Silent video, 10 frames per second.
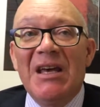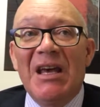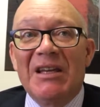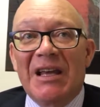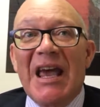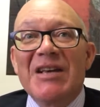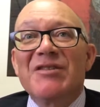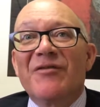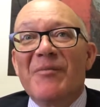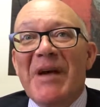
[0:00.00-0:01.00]
in the
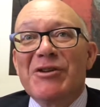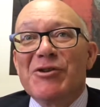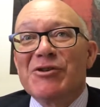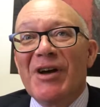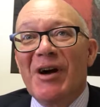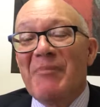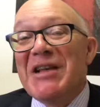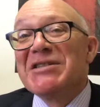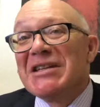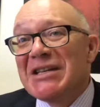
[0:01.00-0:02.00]
case of the mentors, a uh,
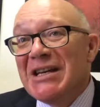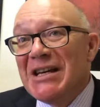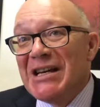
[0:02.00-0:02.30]
mentee,